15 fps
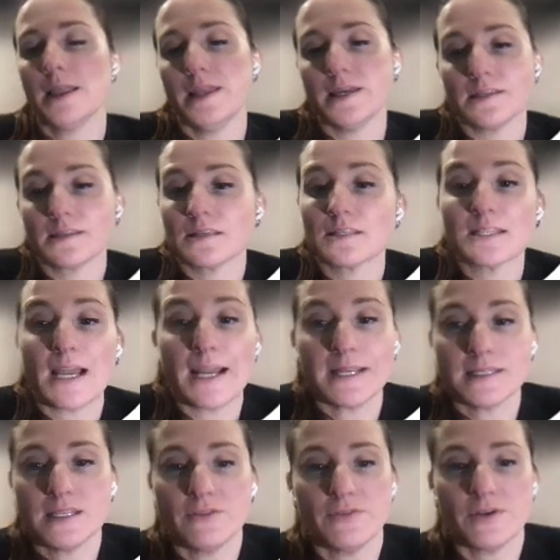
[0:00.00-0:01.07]
this
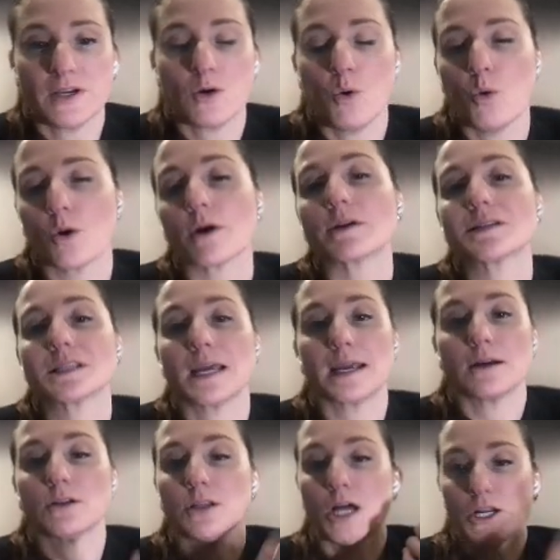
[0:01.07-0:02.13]
scientific or
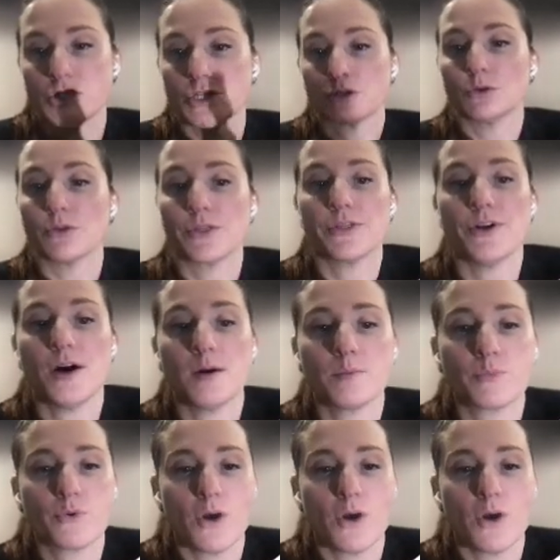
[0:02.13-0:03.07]
psychological thought